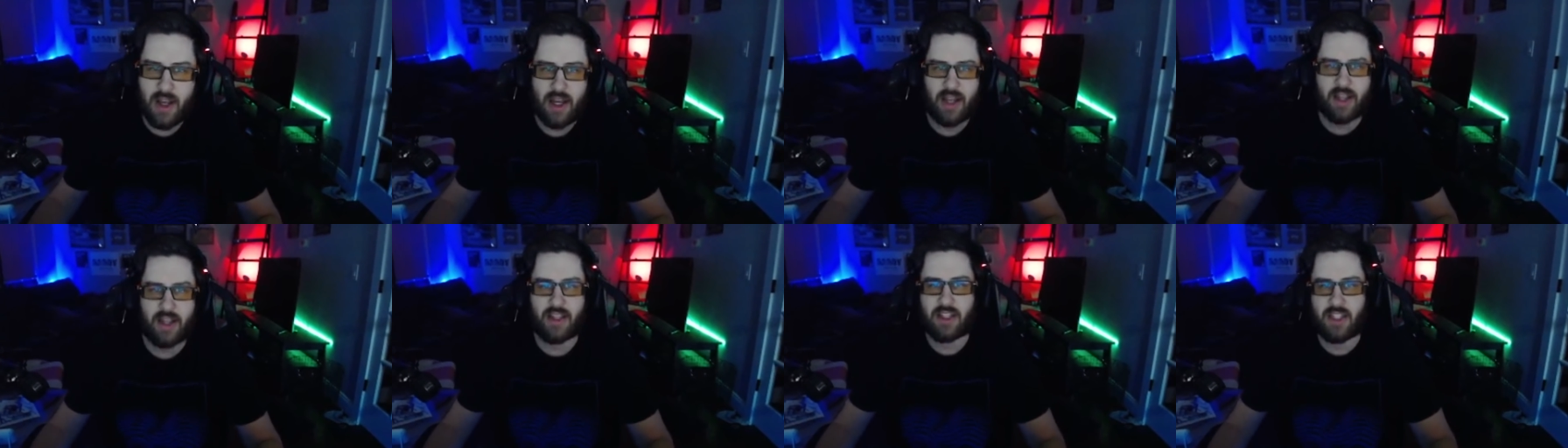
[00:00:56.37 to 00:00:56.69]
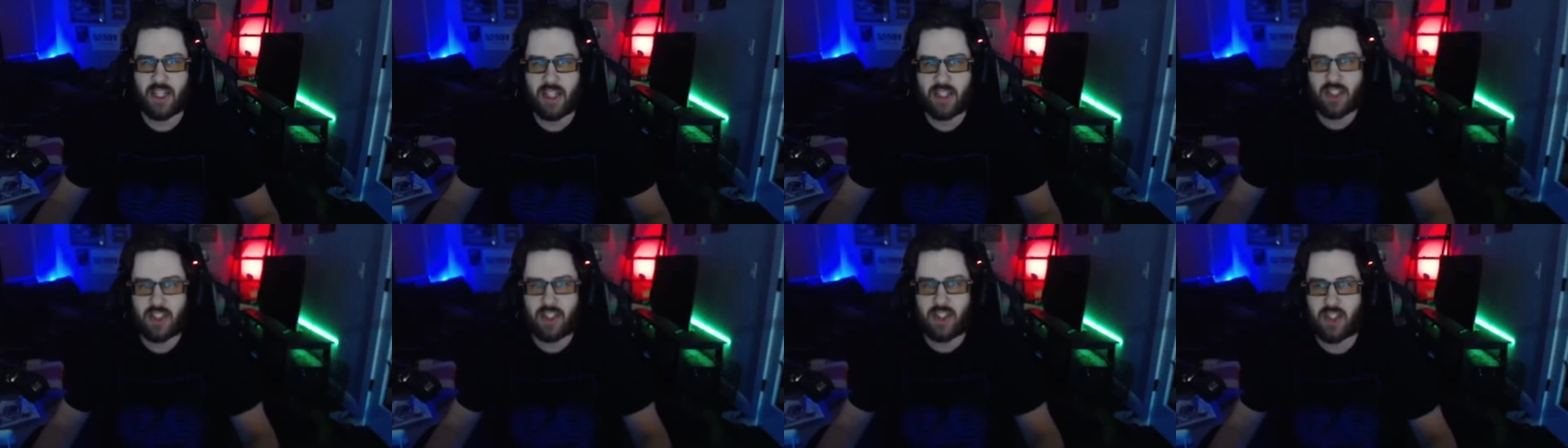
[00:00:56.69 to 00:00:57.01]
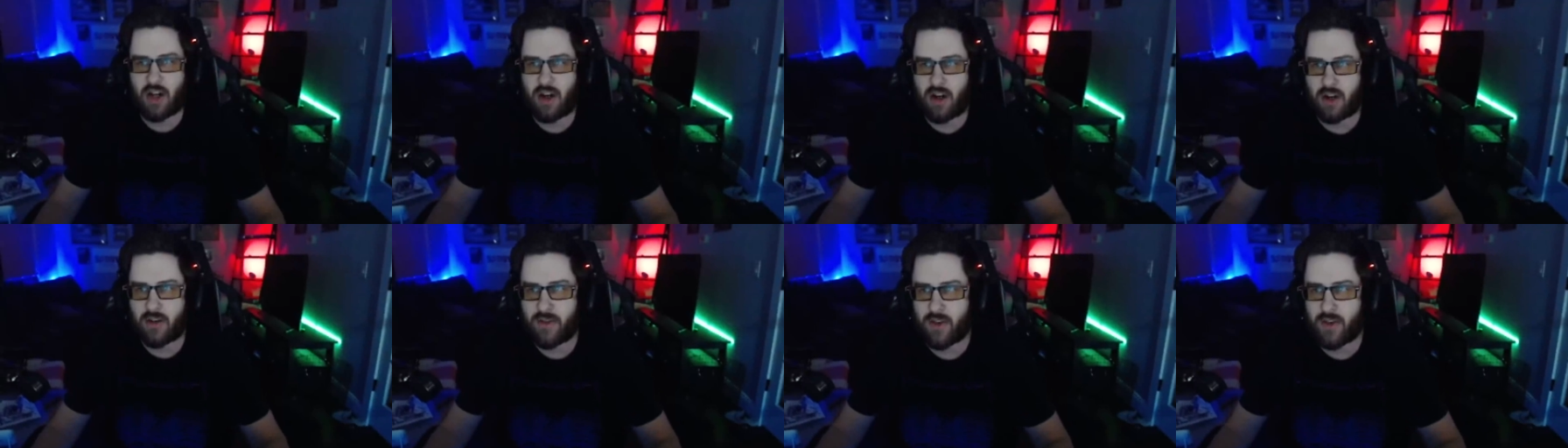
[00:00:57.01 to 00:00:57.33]
And then he takes his
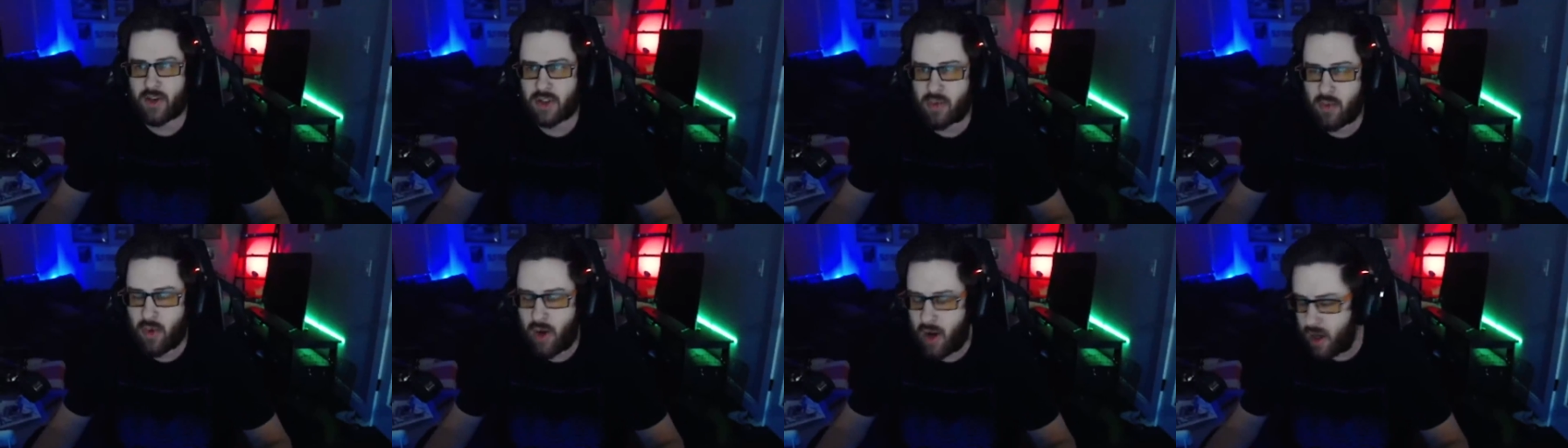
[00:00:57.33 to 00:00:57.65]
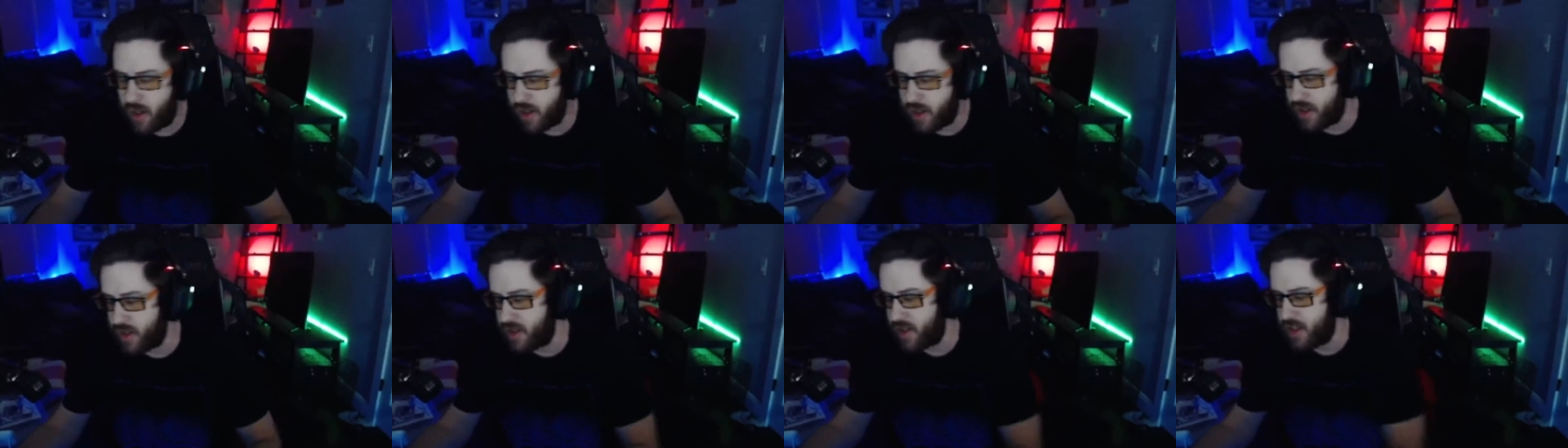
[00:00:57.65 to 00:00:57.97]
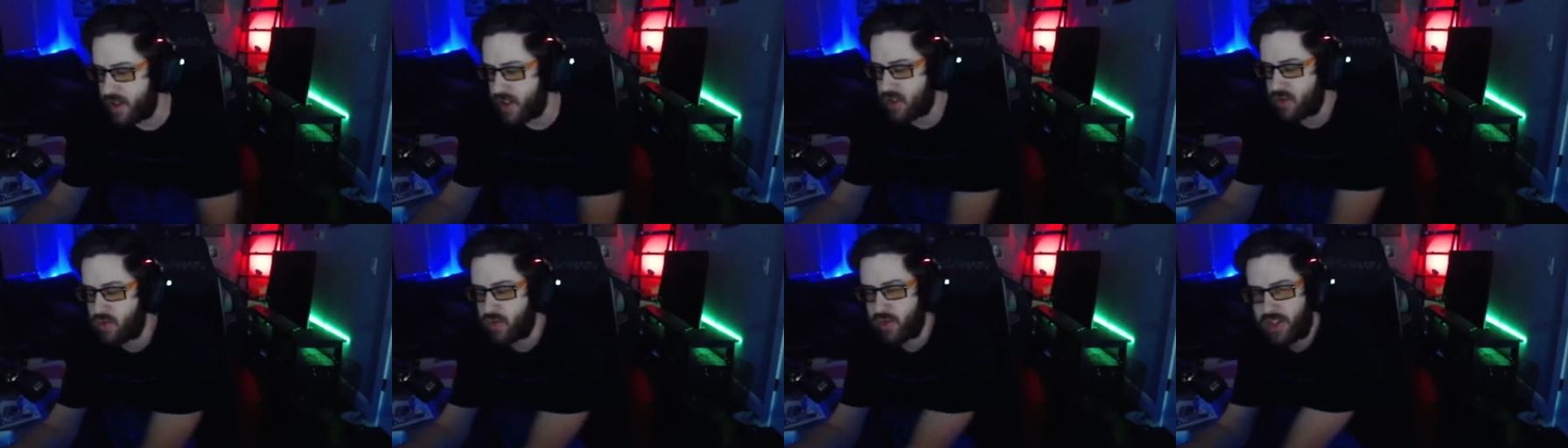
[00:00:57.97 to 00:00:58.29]
dog for his walk, and then he
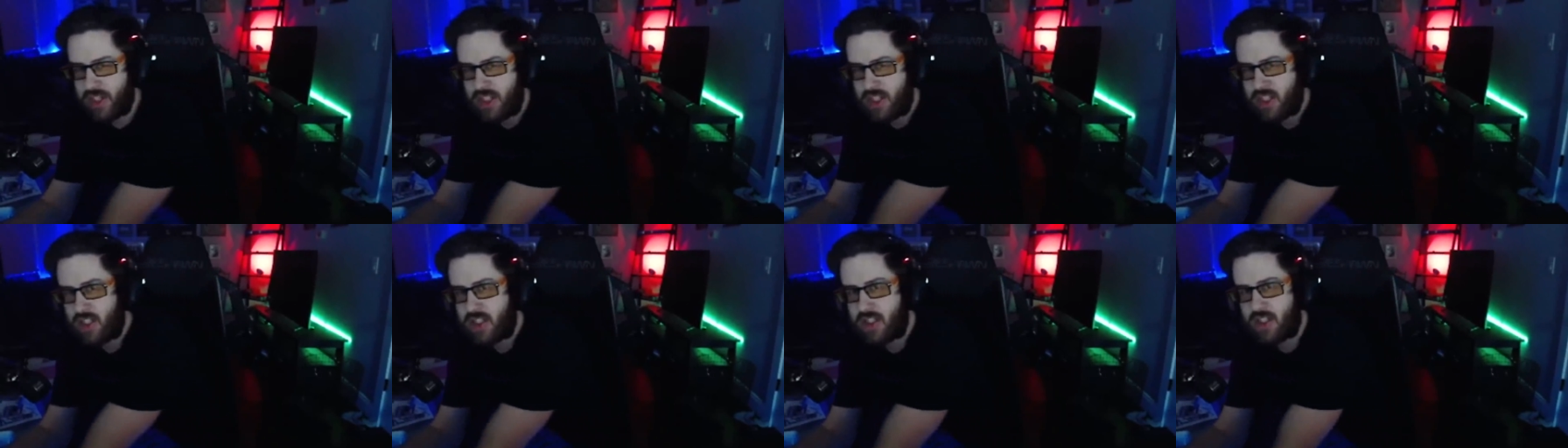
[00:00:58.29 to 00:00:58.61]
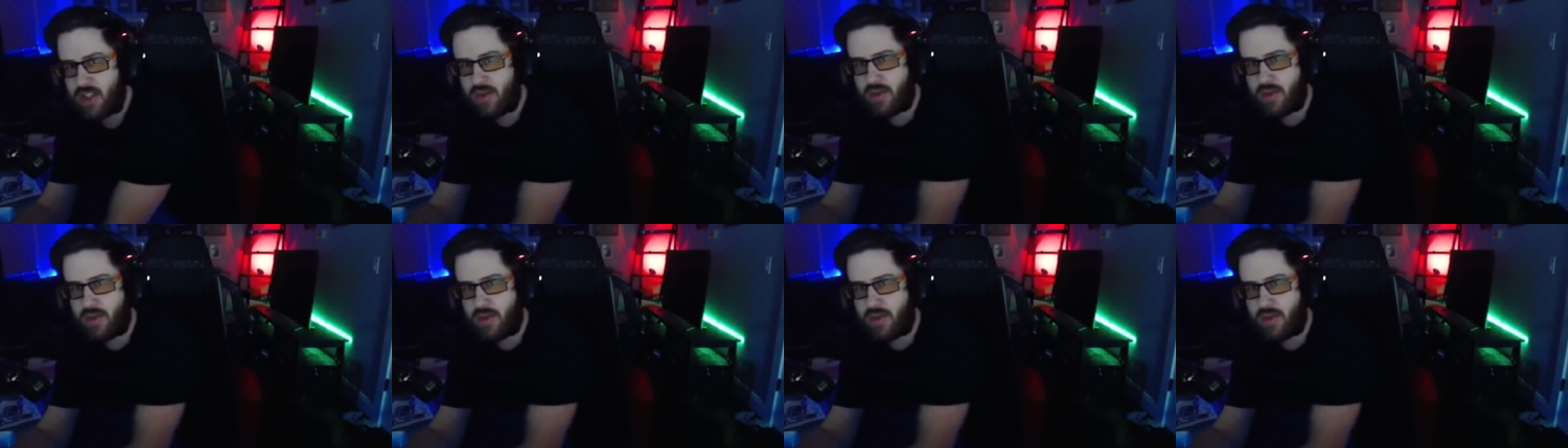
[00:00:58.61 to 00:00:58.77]
gets released